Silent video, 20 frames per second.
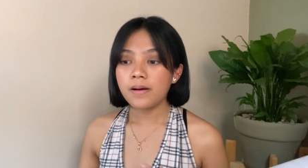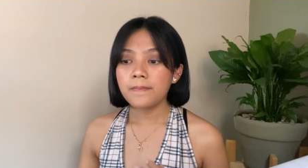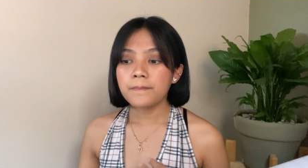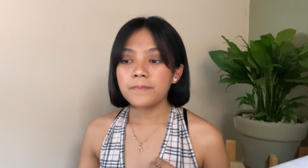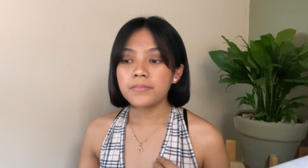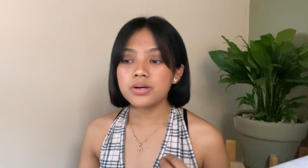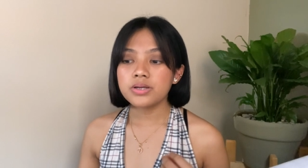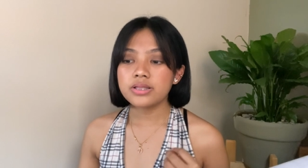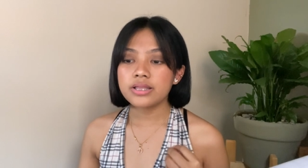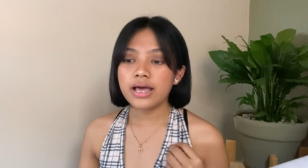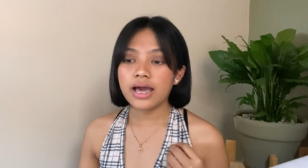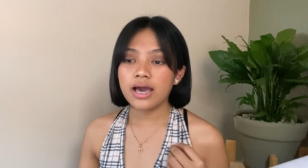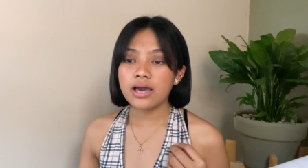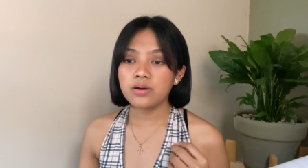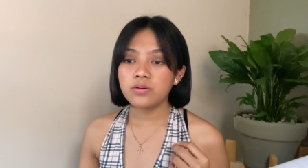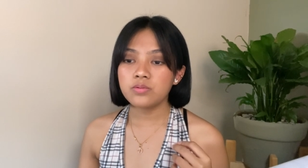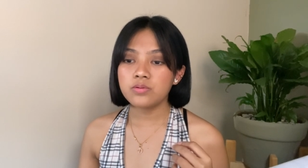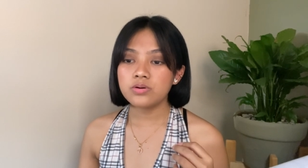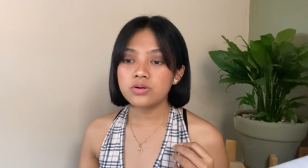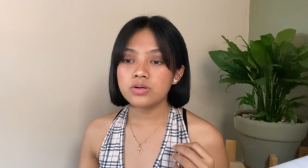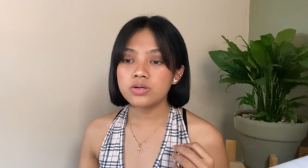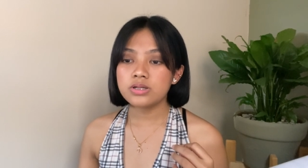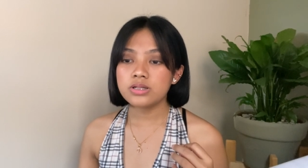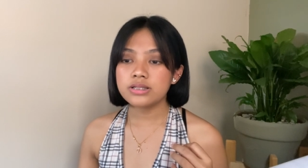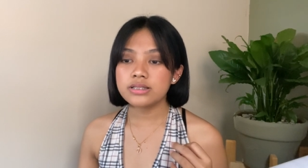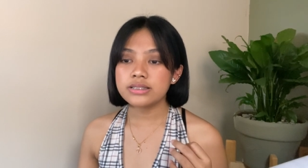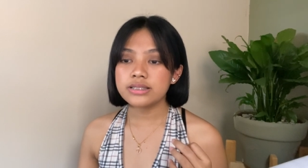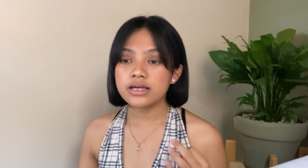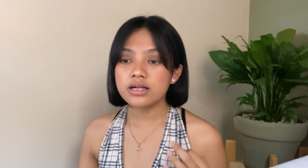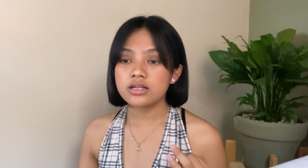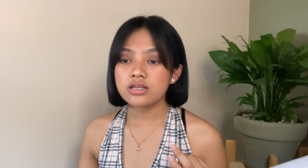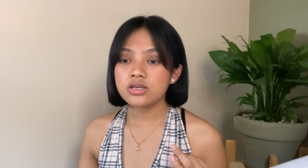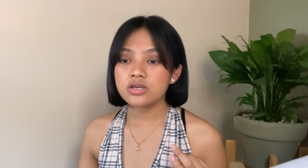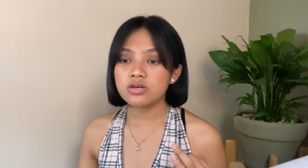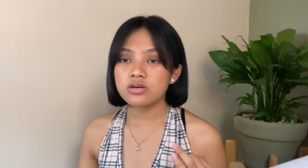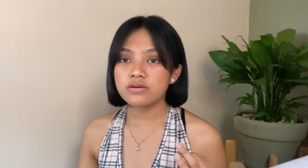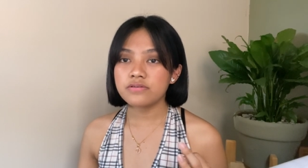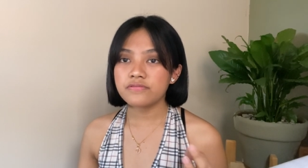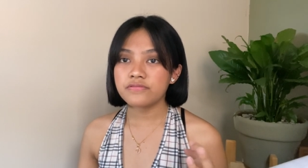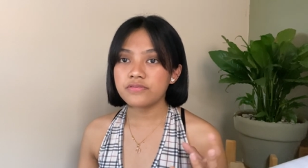but I will tell you
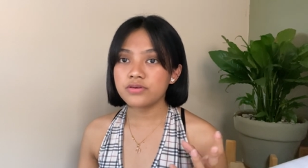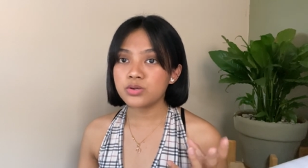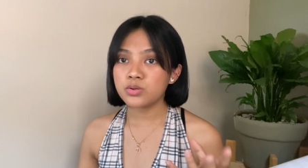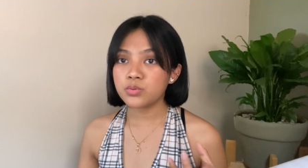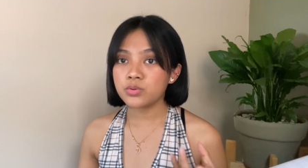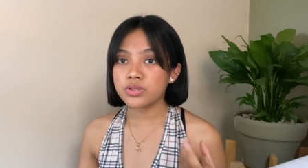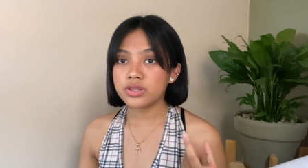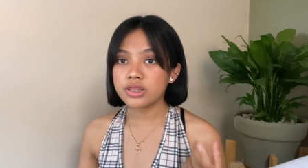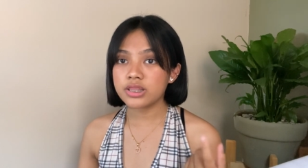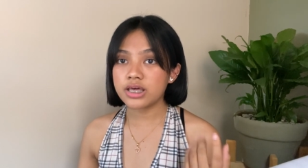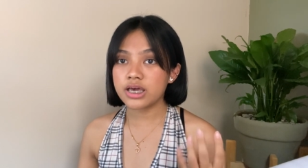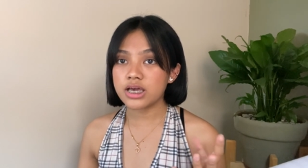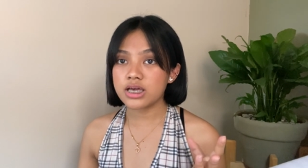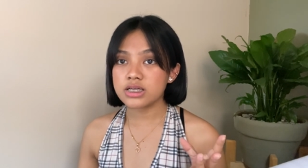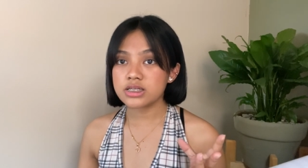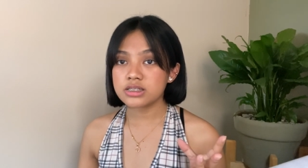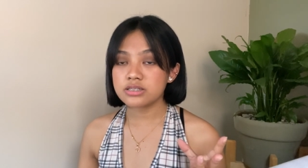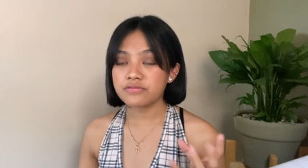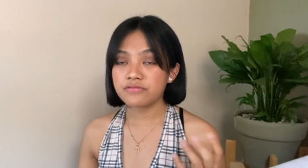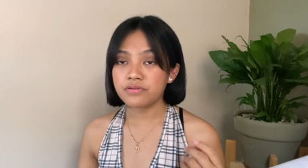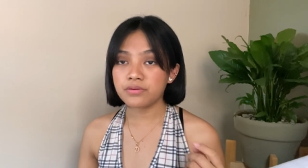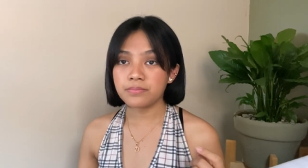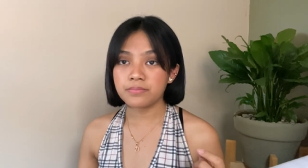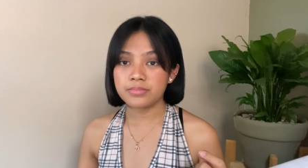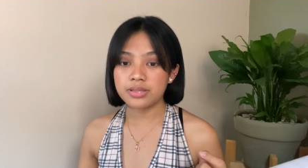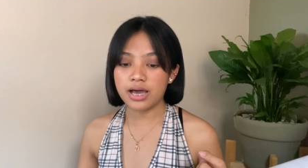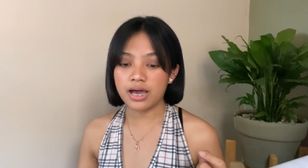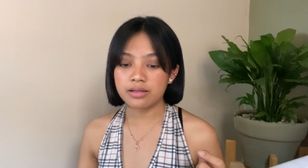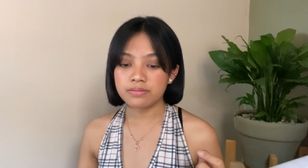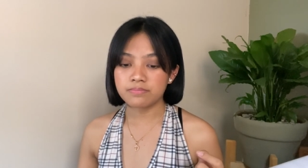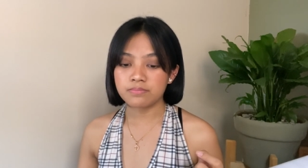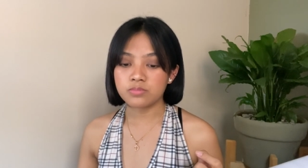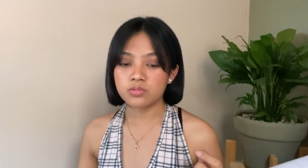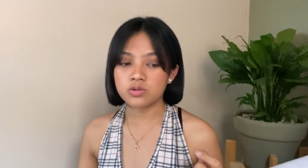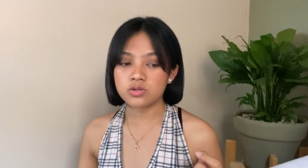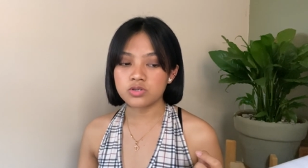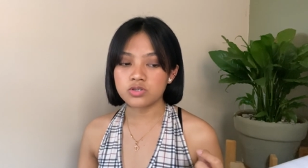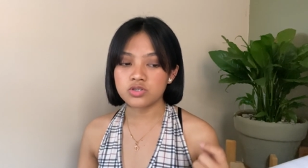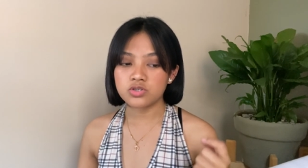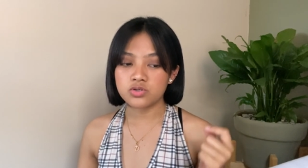a few things from that
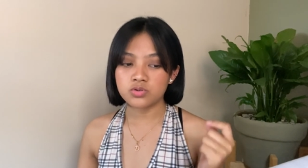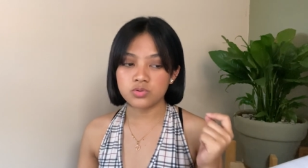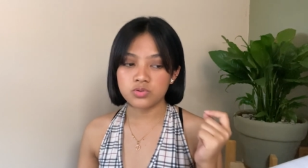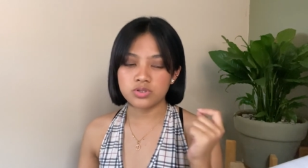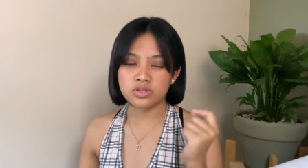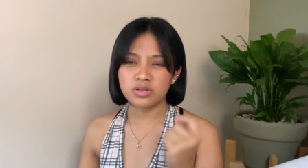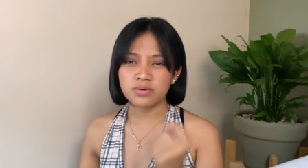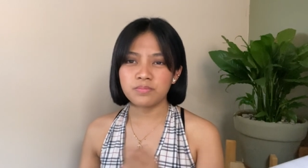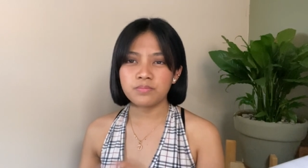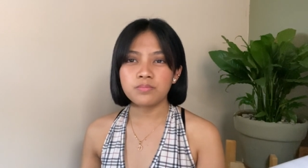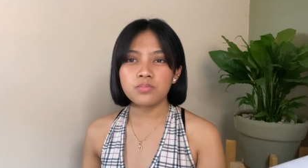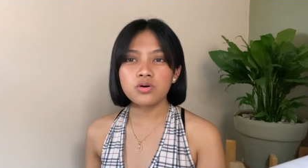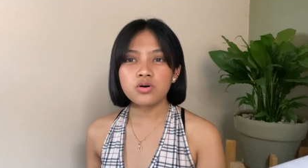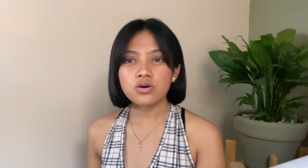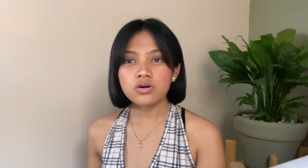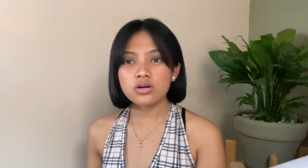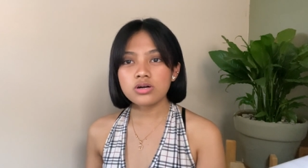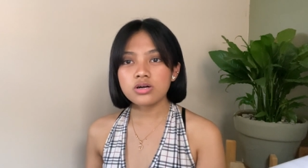book. So the book